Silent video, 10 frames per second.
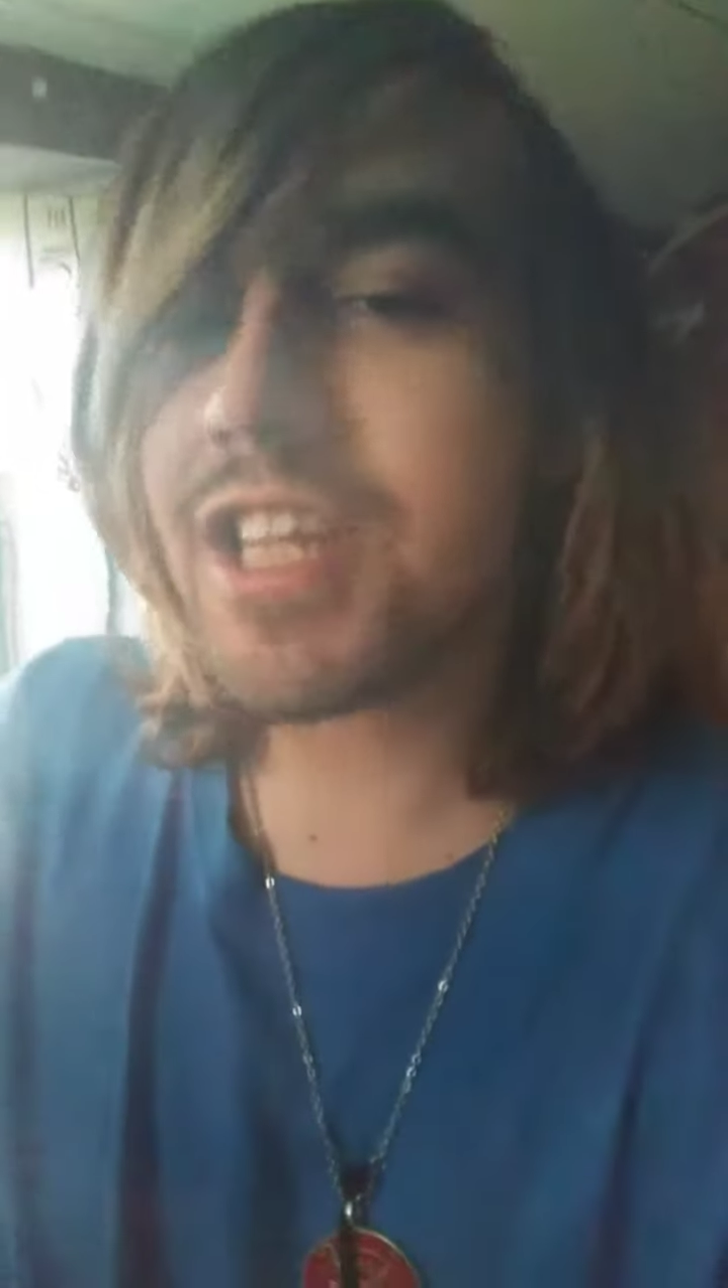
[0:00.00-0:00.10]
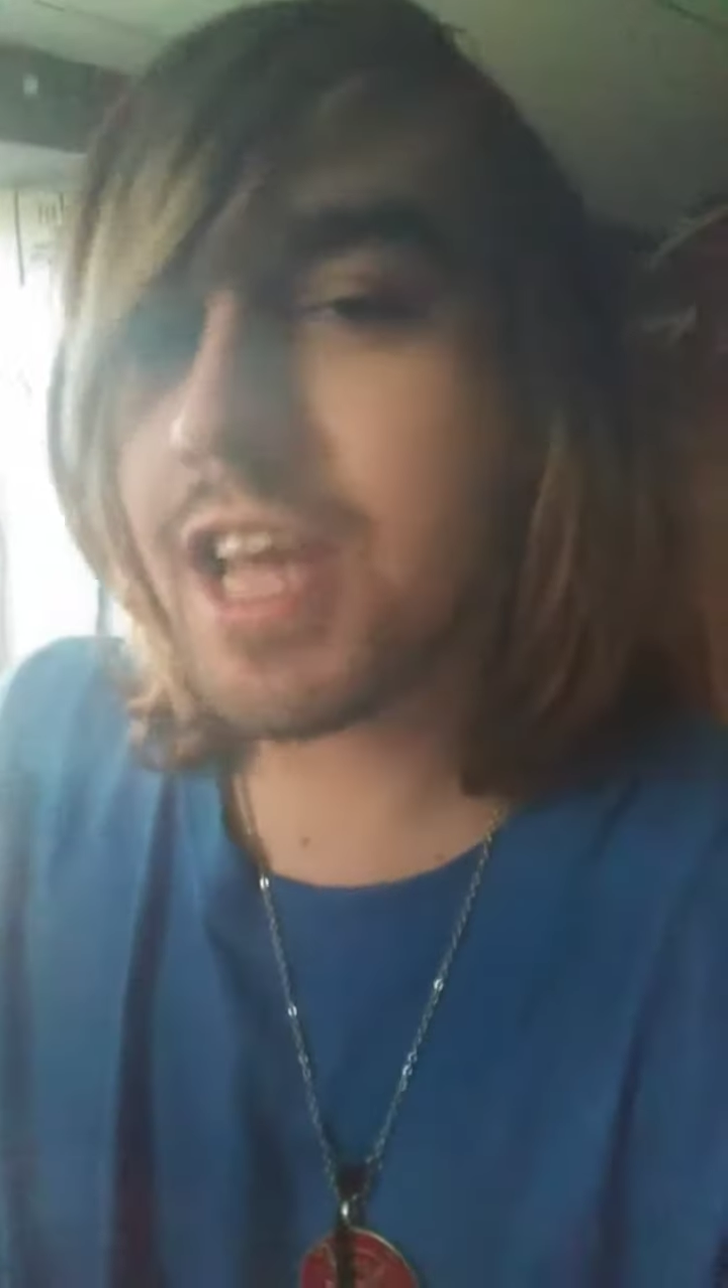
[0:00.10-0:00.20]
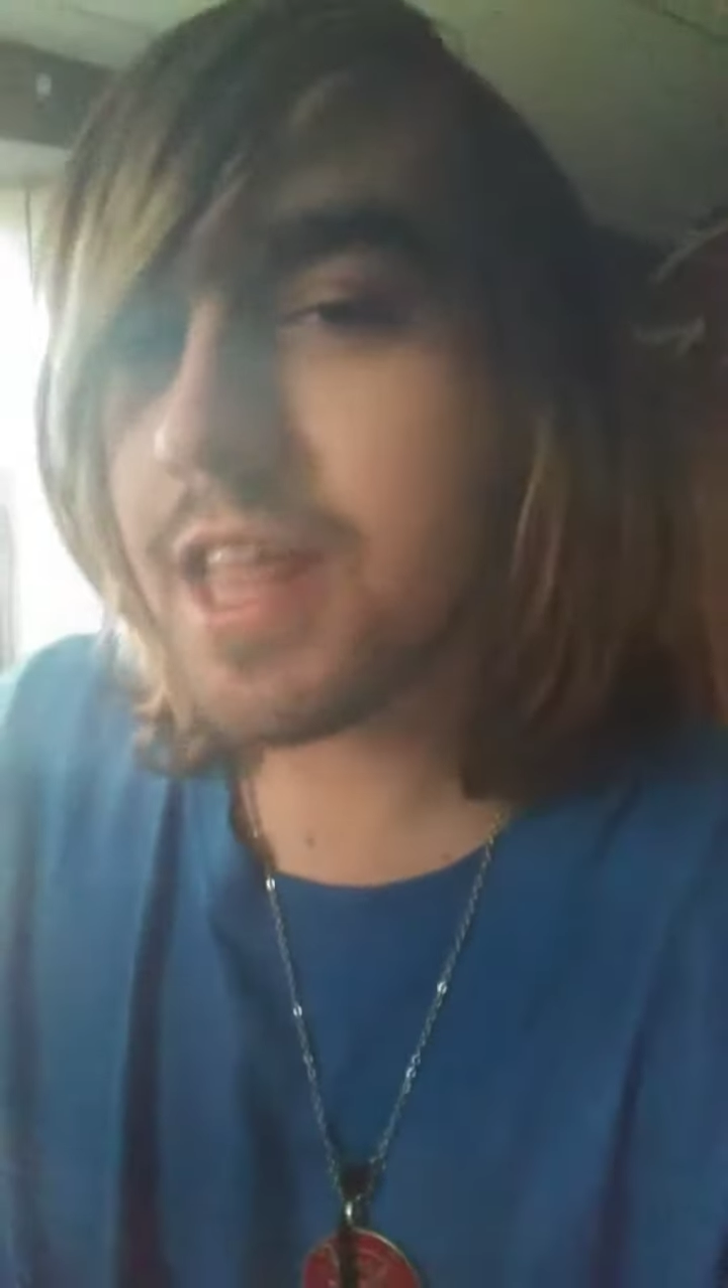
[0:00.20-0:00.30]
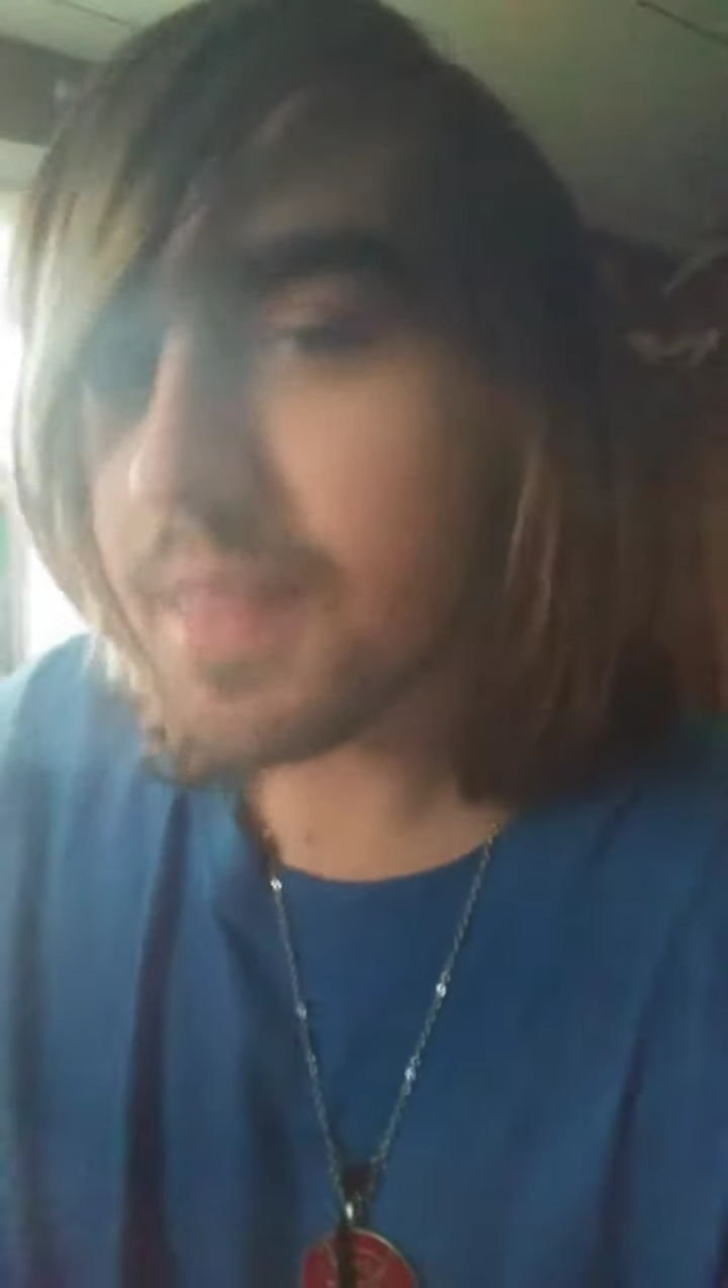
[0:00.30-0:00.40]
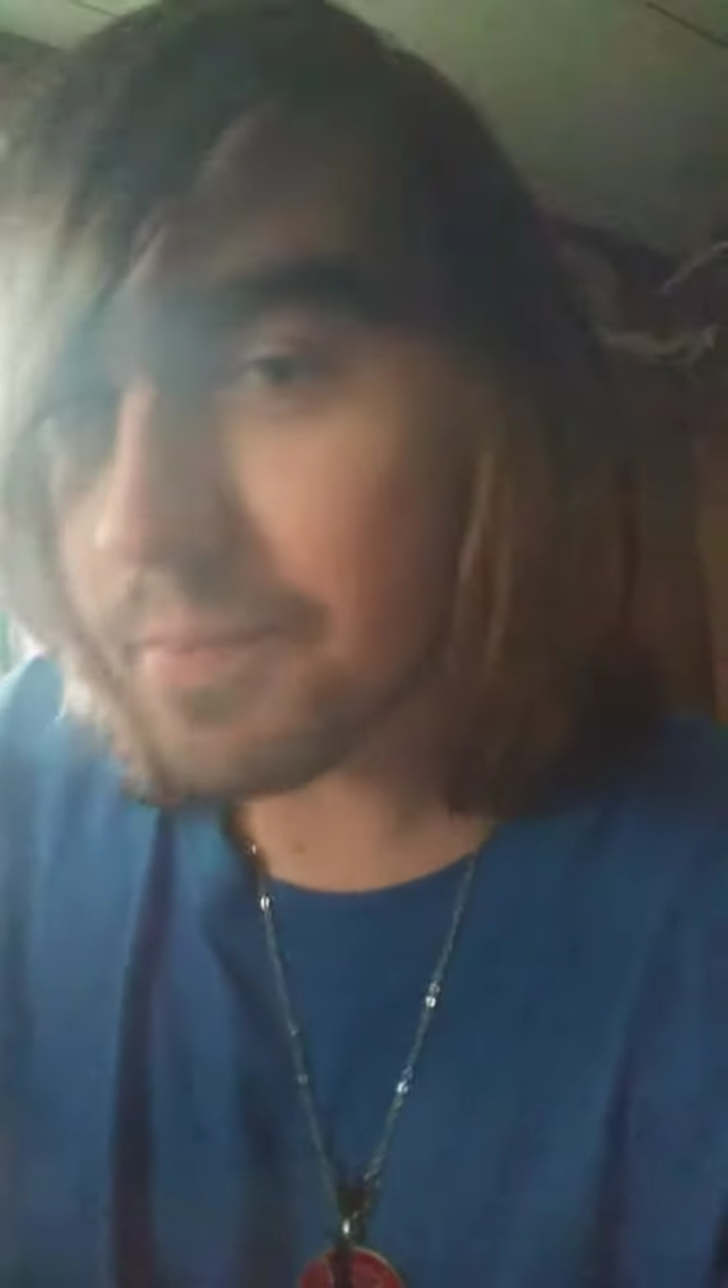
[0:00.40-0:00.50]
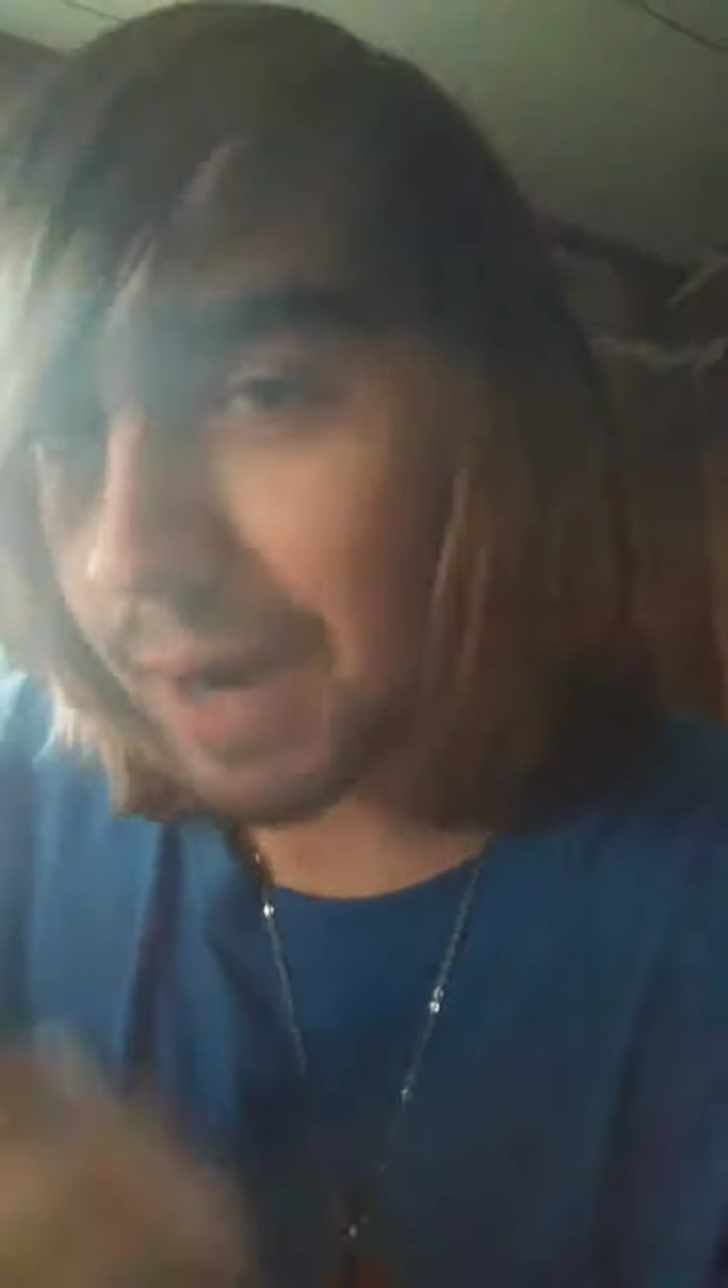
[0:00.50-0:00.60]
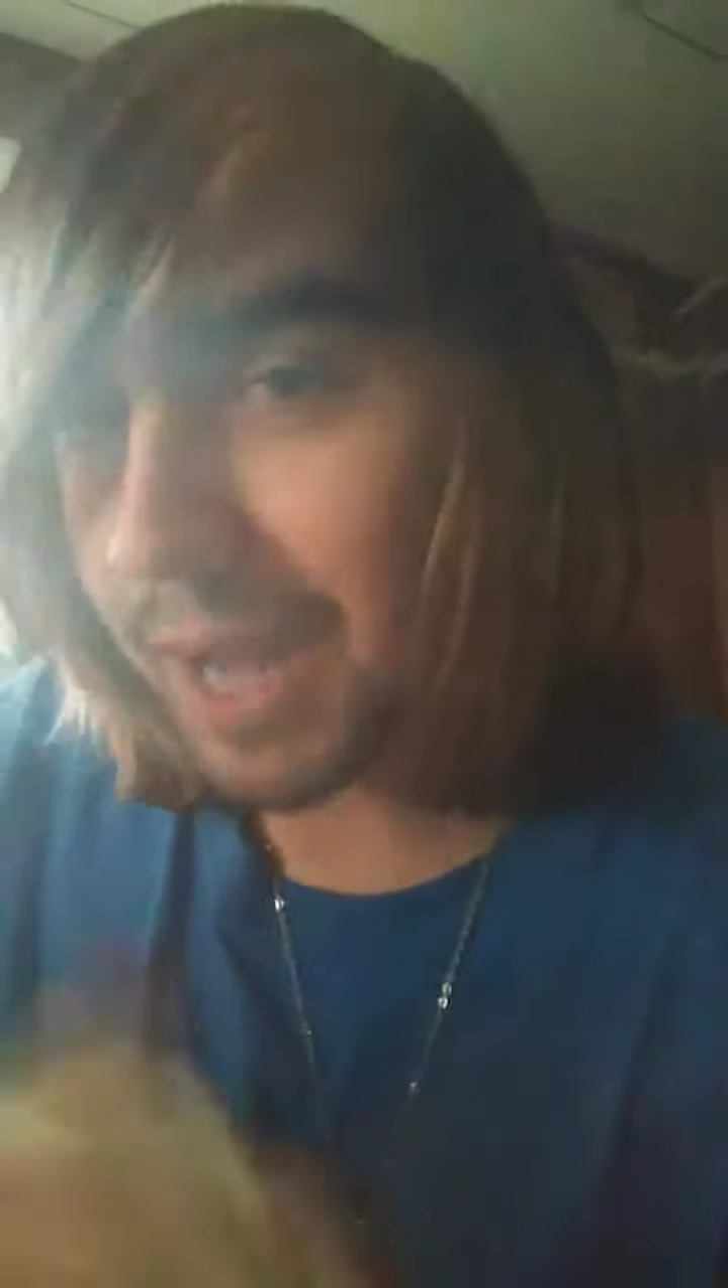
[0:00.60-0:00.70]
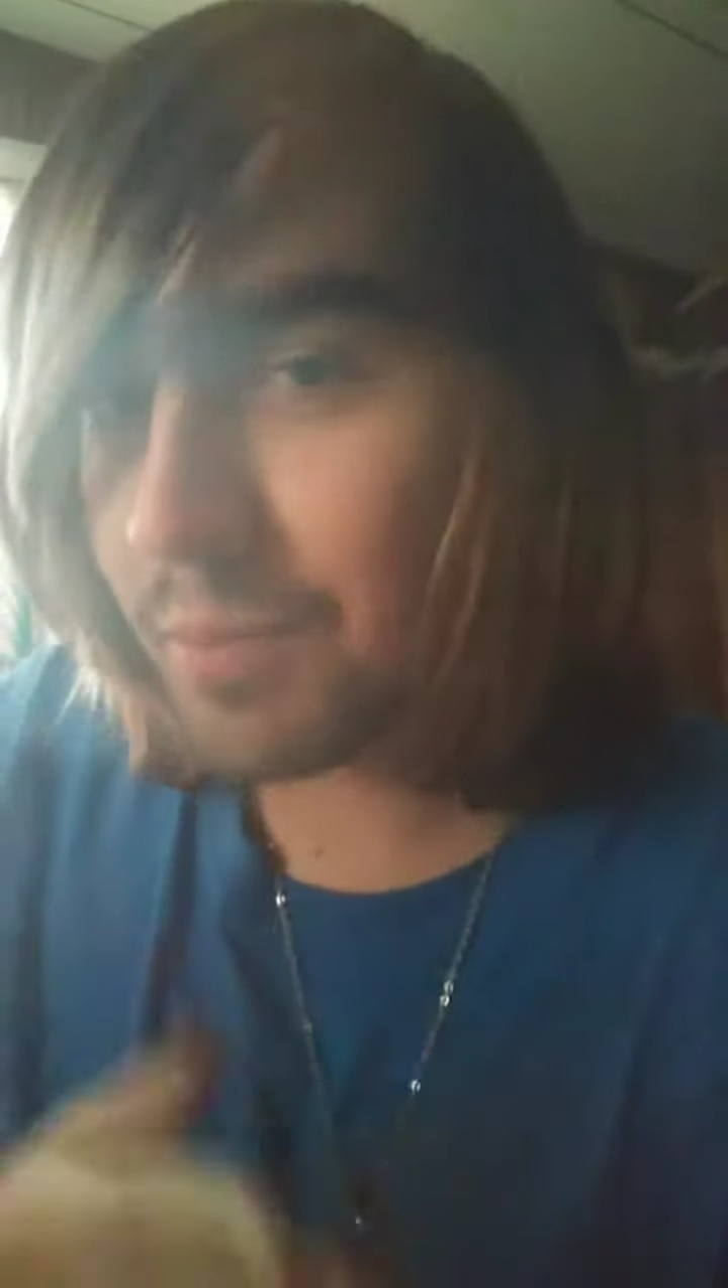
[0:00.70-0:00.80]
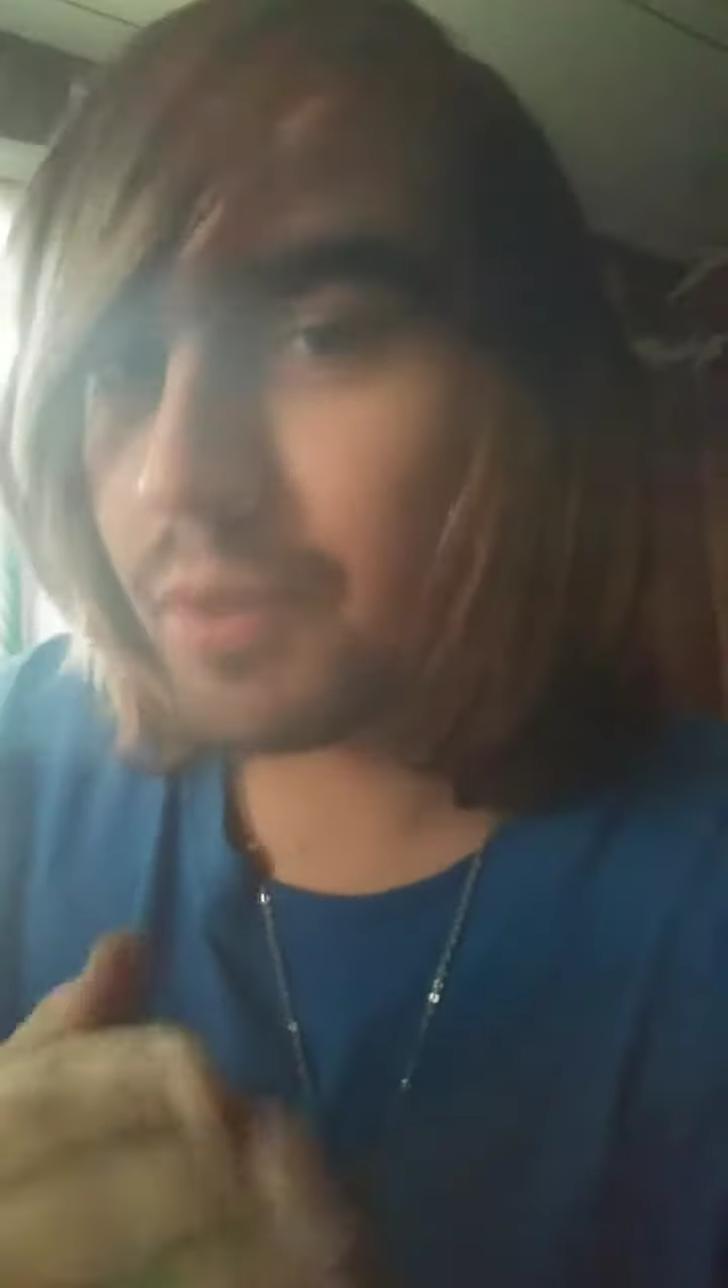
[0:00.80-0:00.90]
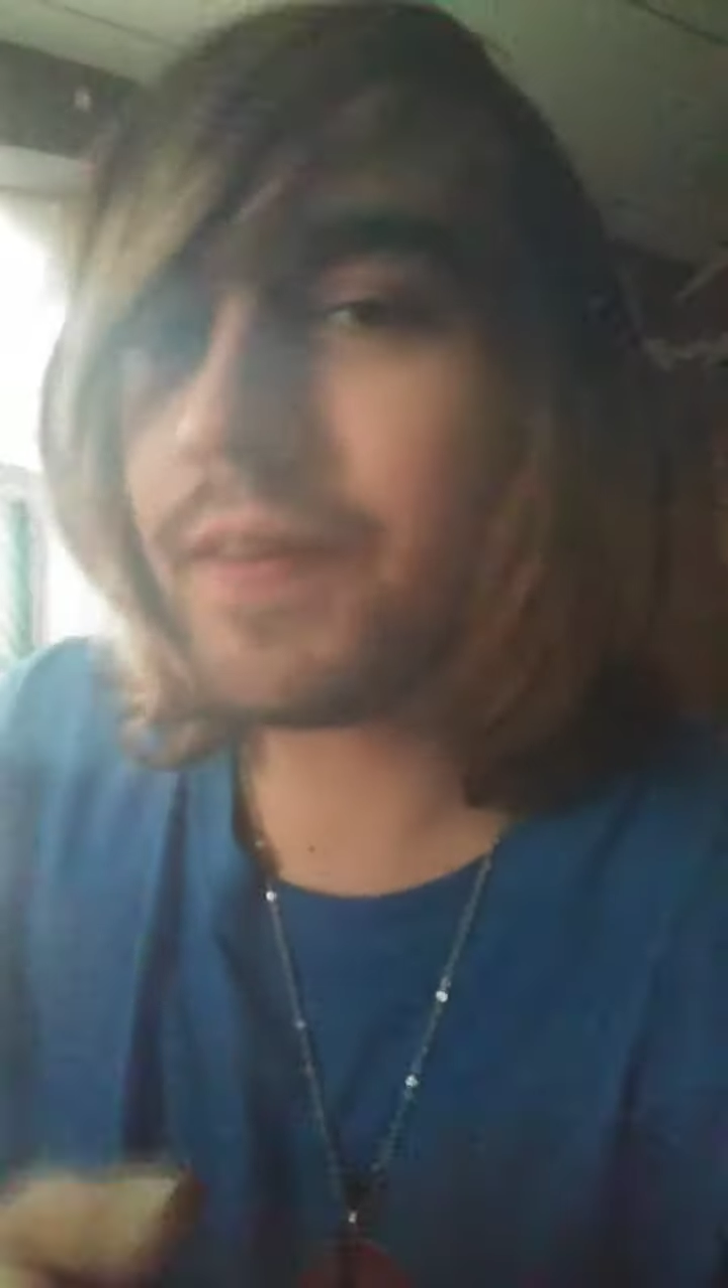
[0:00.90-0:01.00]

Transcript: in the Bible.